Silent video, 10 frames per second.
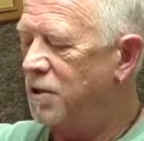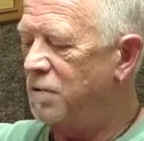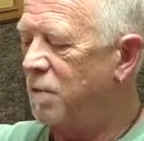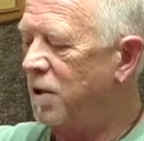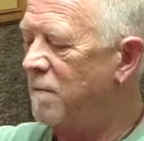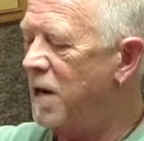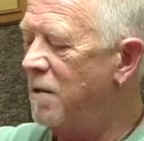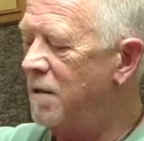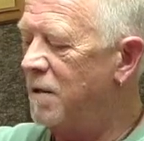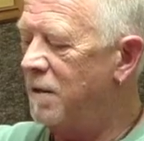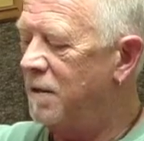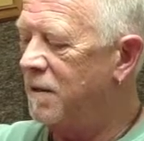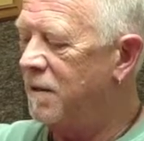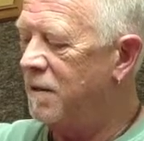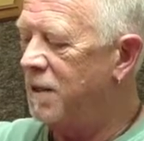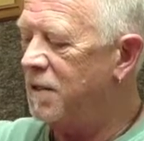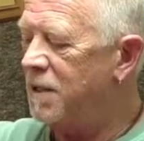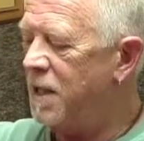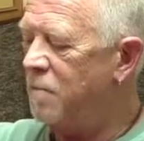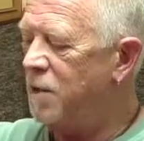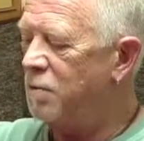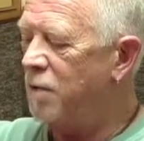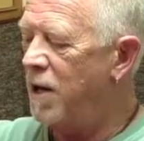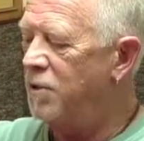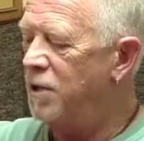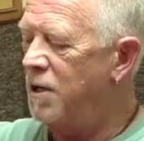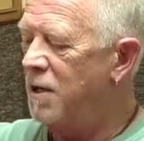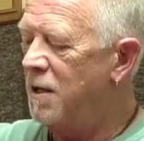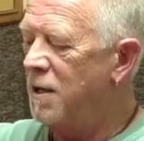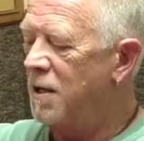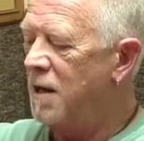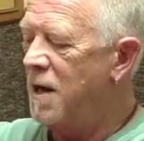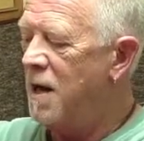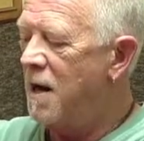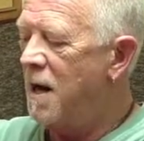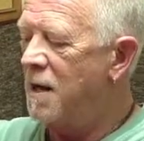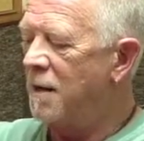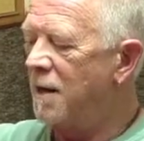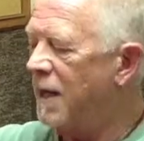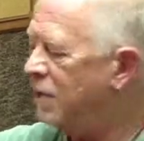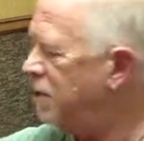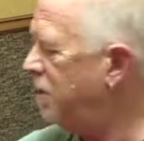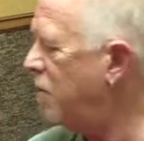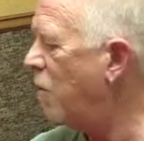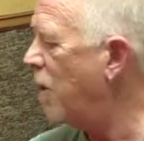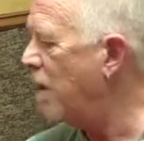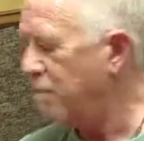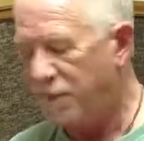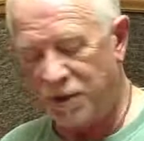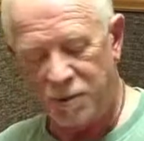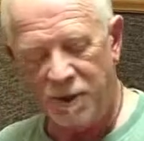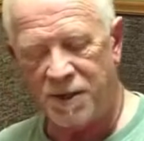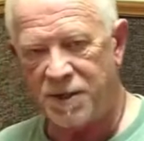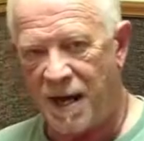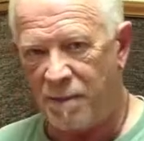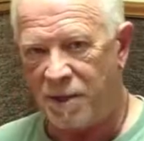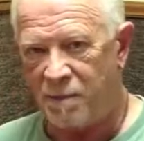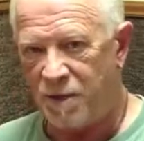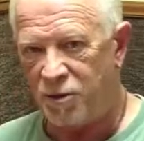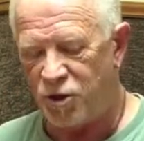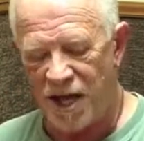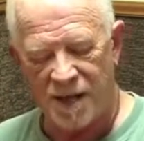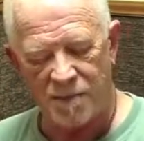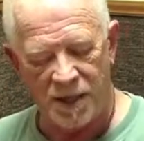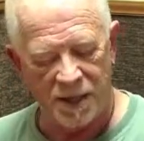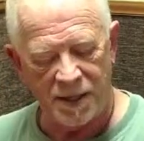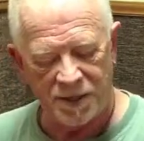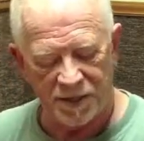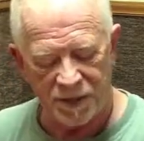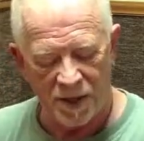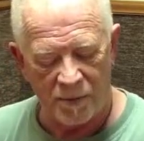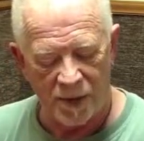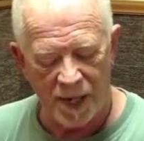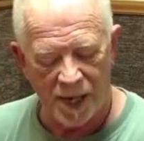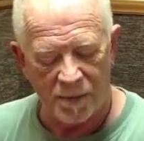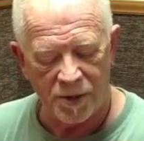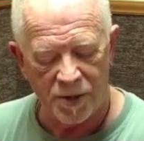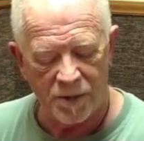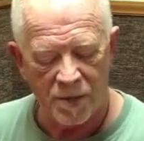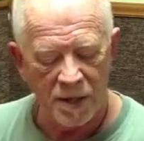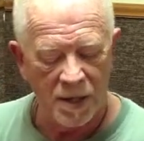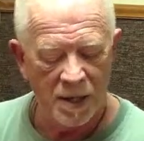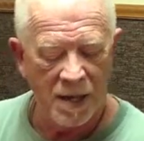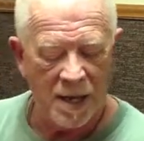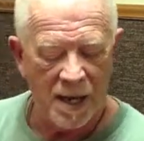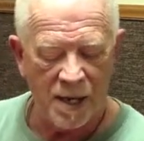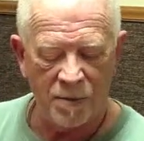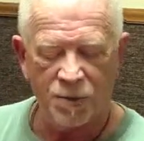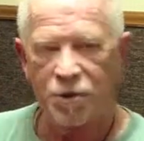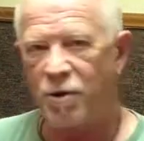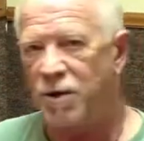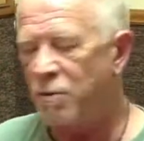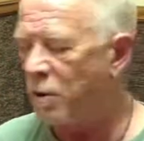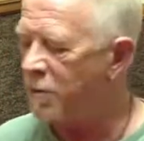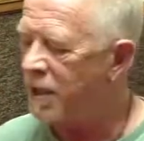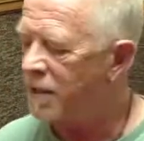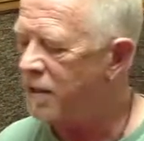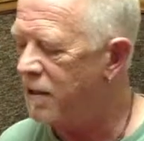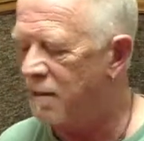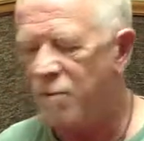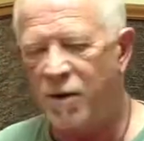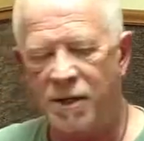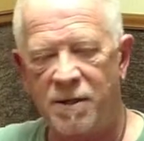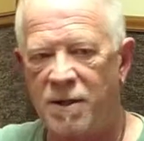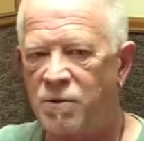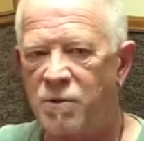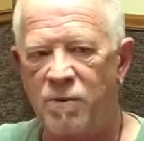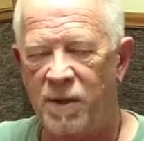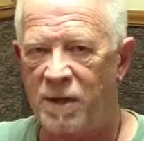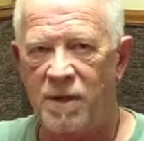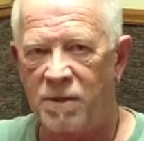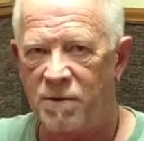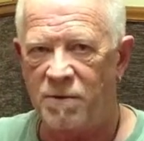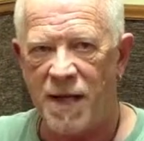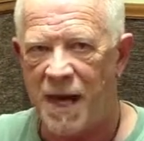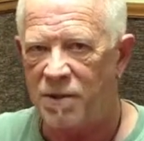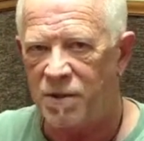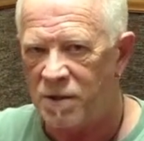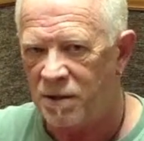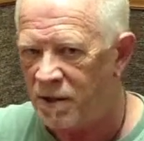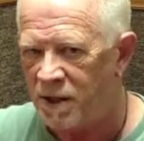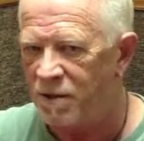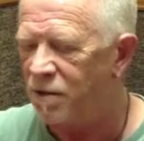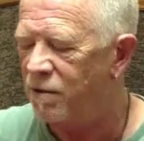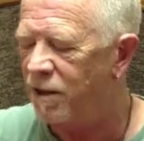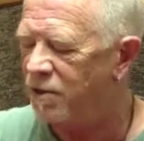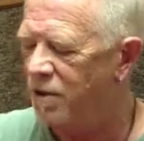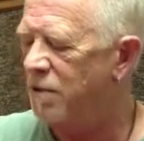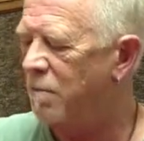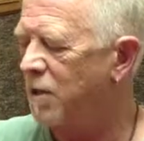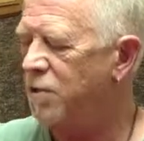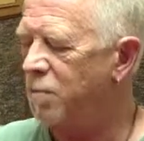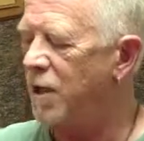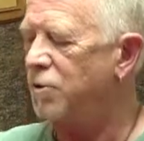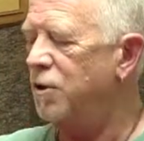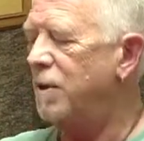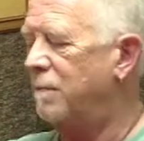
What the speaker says: just pull them out. Doesn't take much pressure. Unless your bridge pins happen to be jammed in as if someone hammered them, I will show you when we get to that point that you really do not need to exert much pressure.